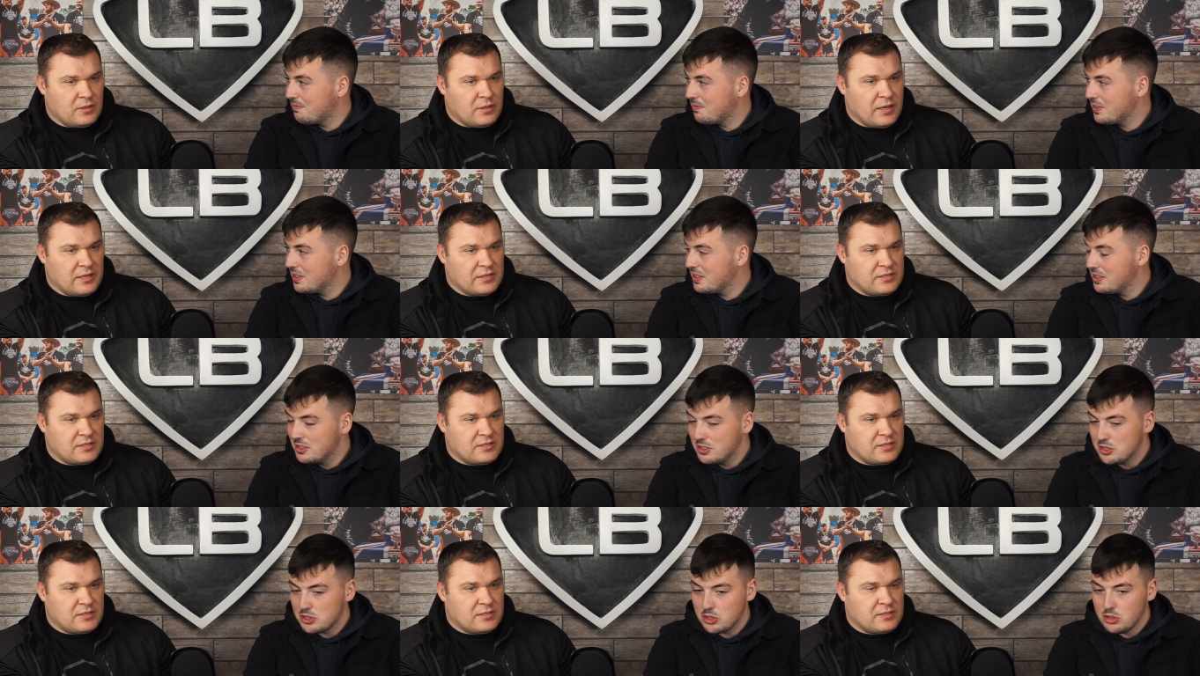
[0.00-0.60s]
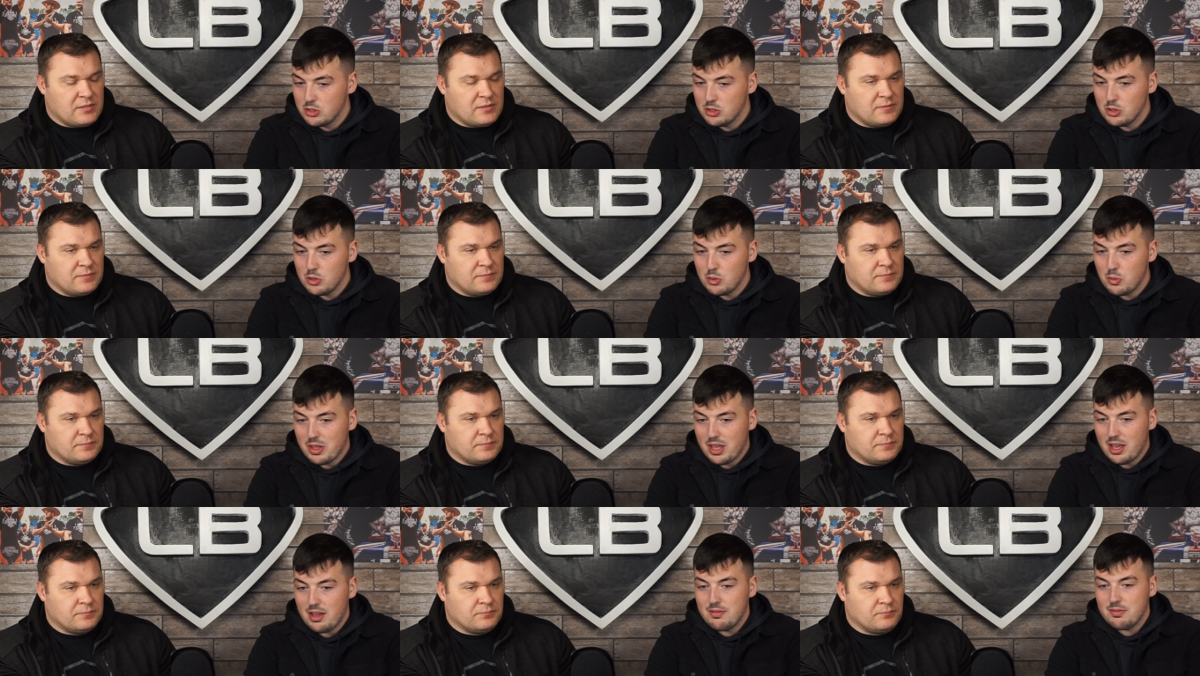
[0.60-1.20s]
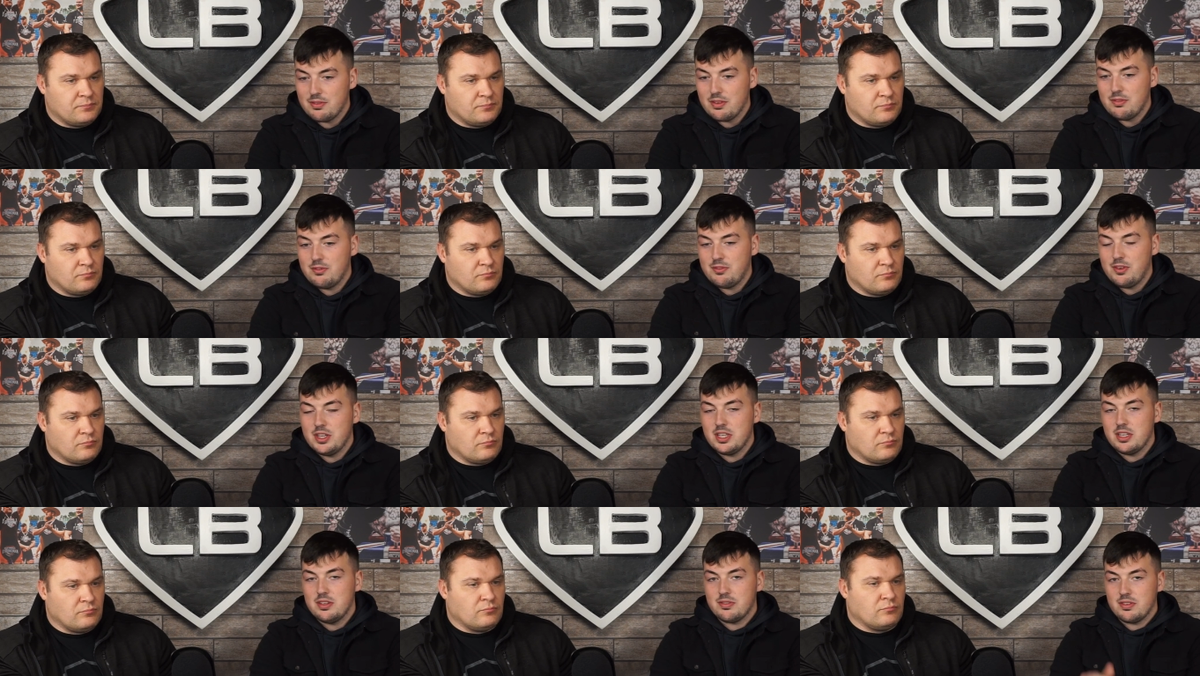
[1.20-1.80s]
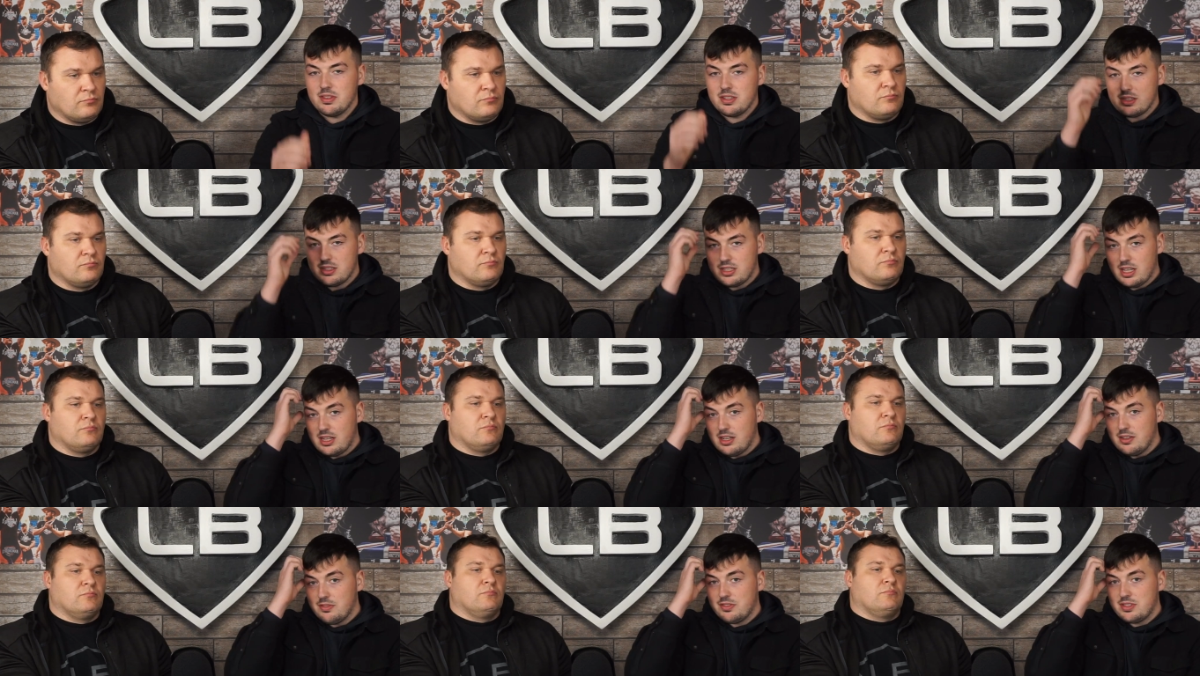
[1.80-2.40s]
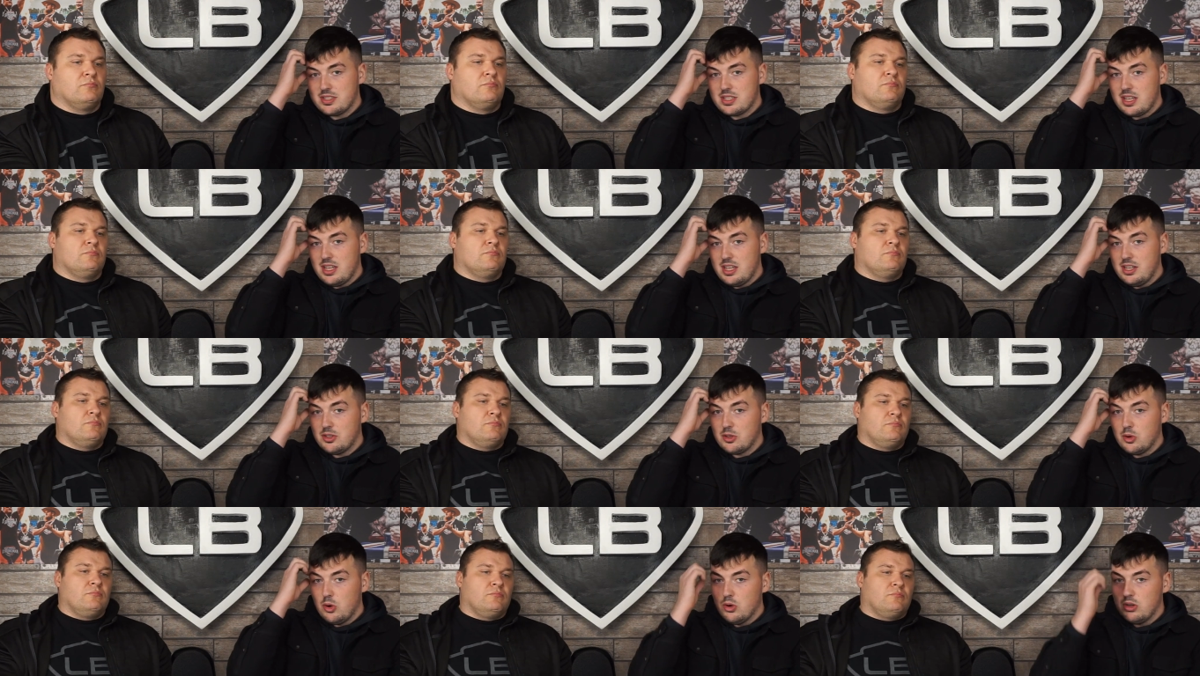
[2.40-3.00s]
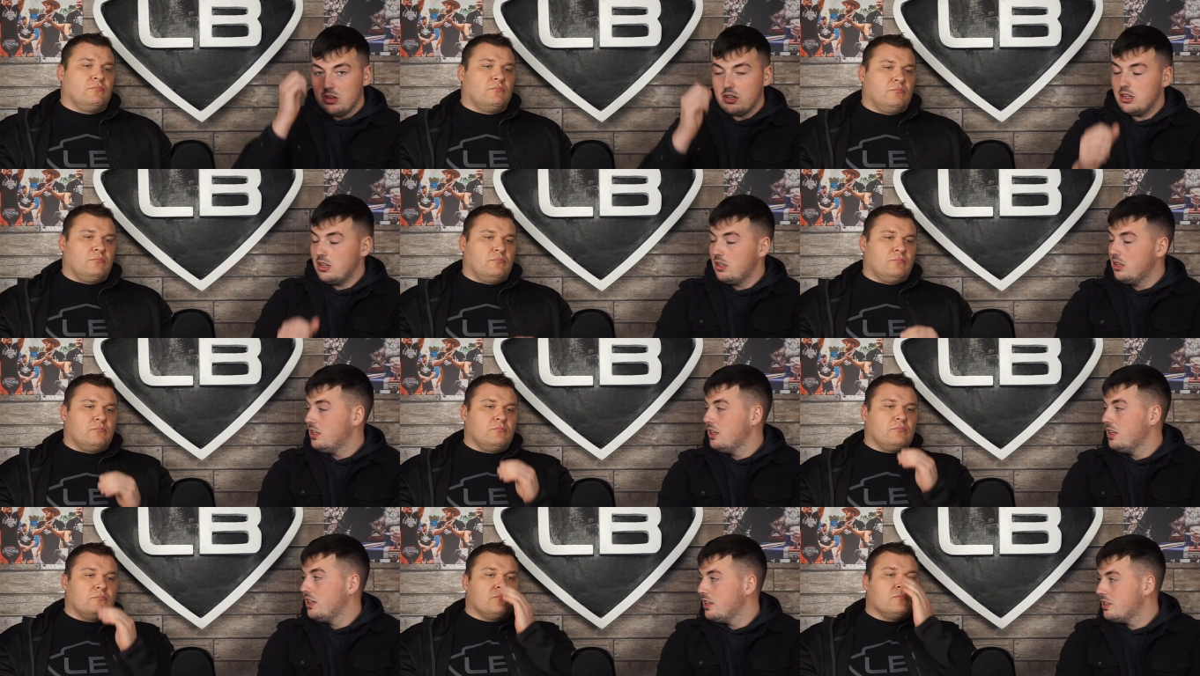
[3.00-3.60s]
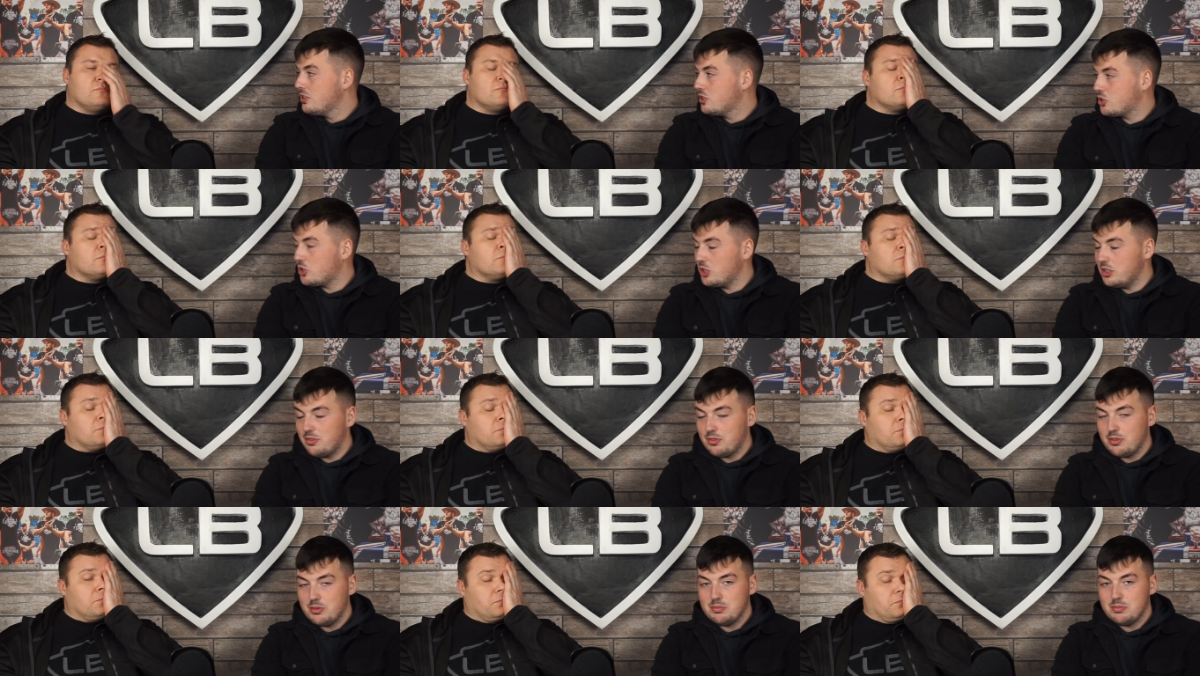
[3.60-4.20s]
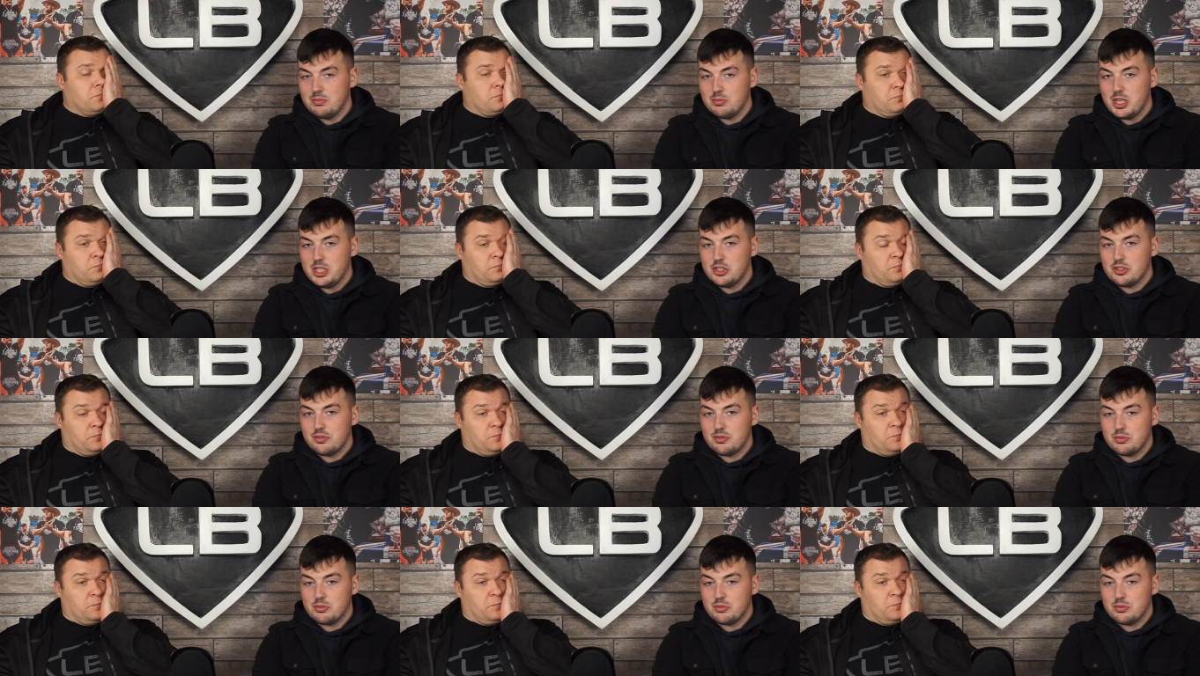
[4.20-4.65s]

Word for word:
Speaker 1: Yes. So we have five deadlifts in total, tri- from ranging